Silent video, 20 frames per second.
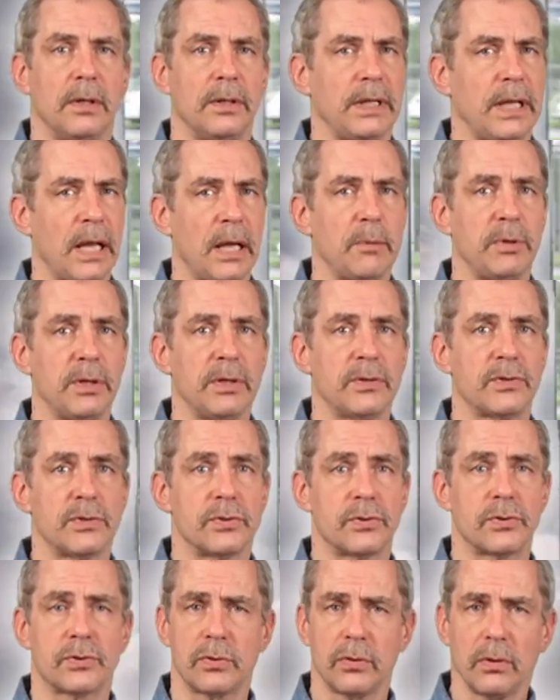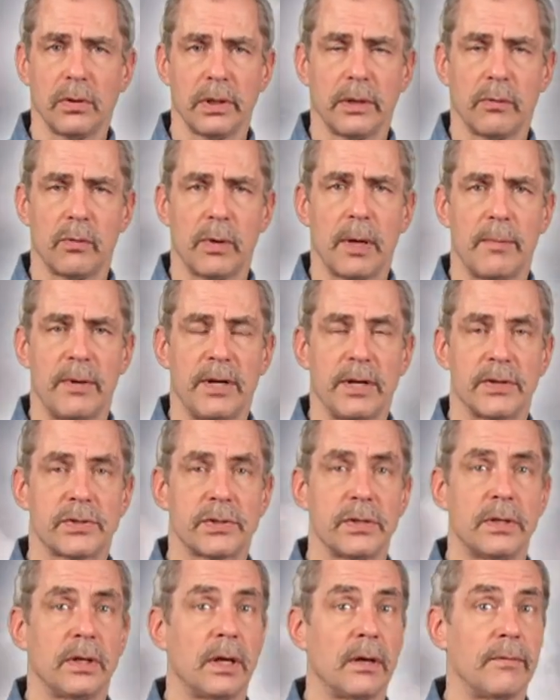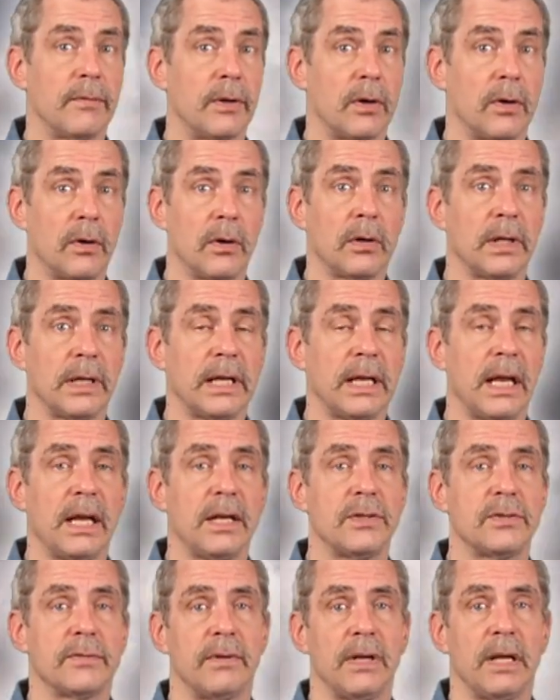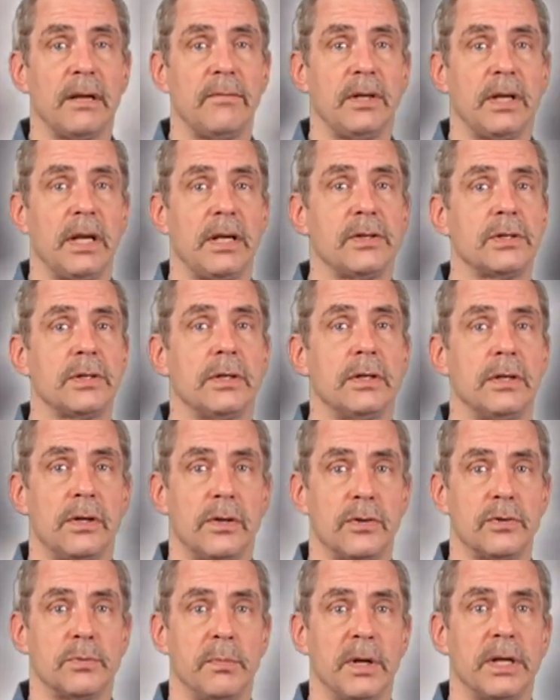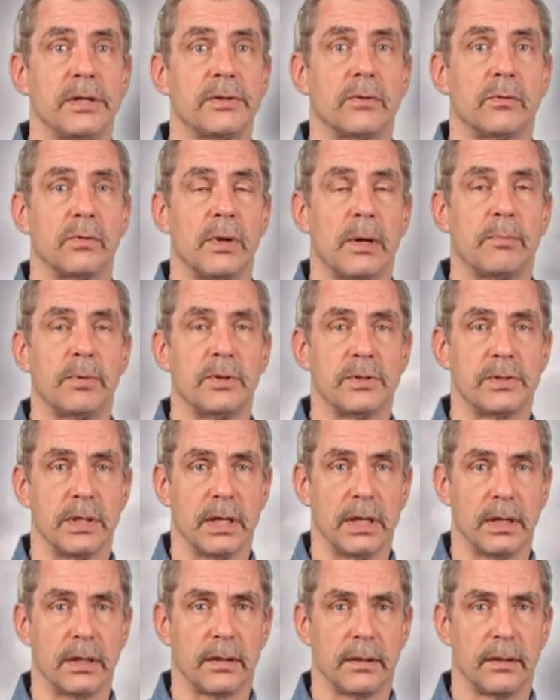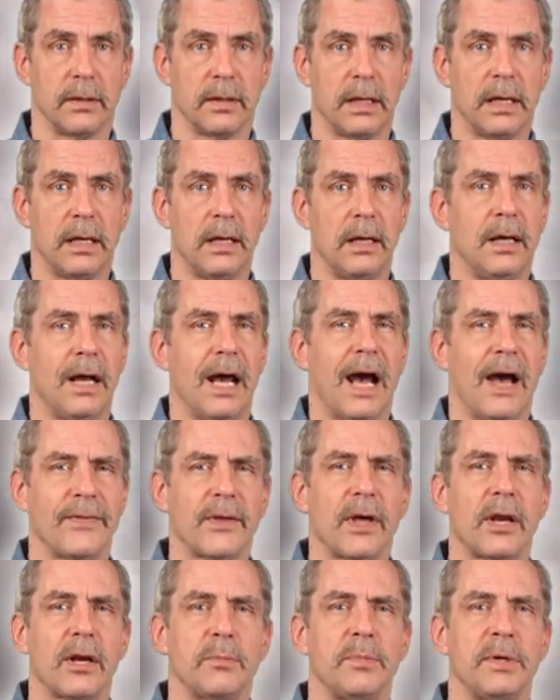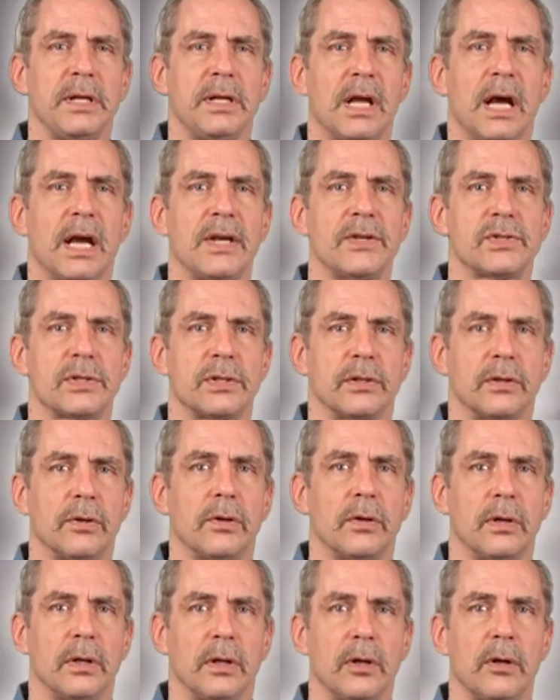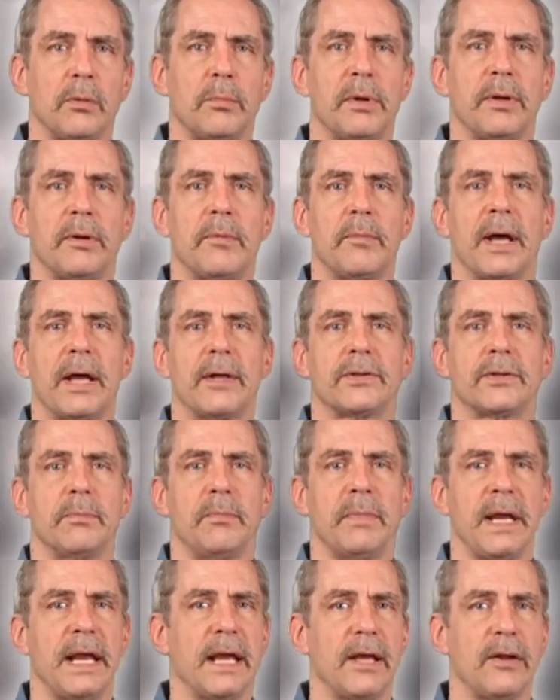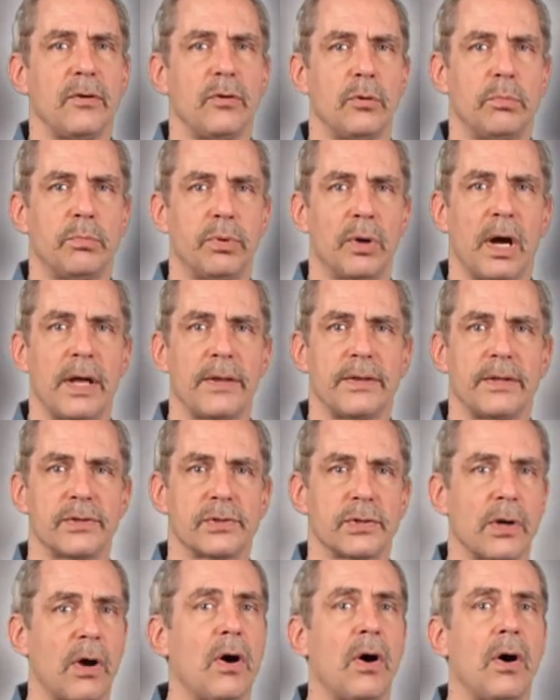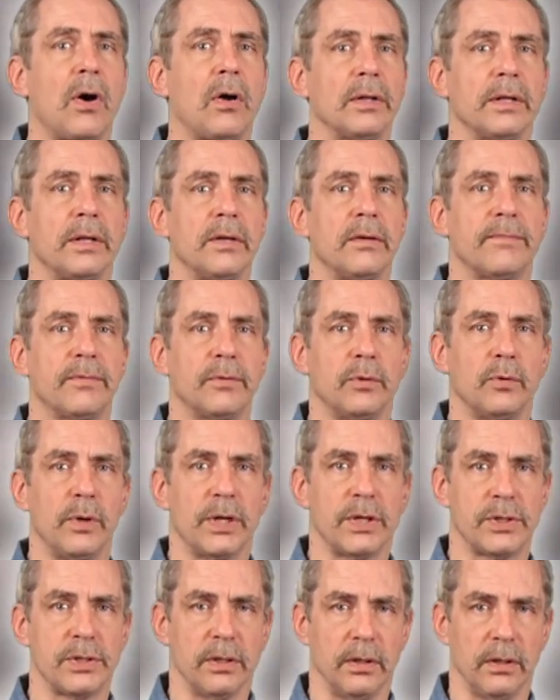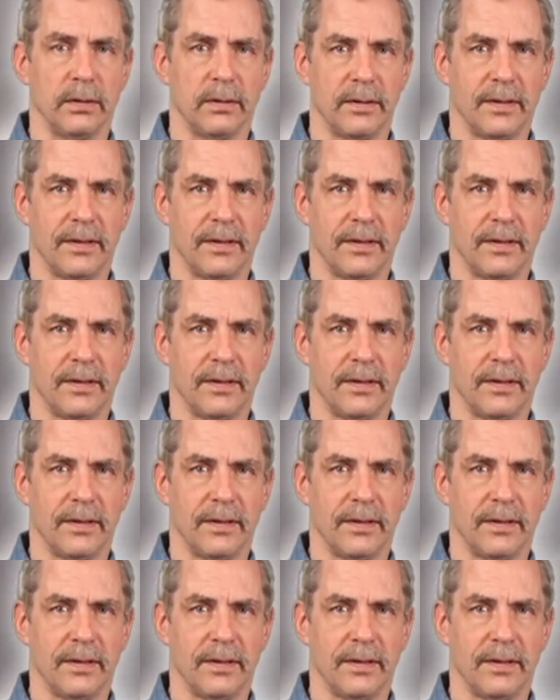The ambience is truly reminiscent of the early age of aviation it is meant to represent. I thought it'd be nice to learn a little bit about the man who brought this all into fruition.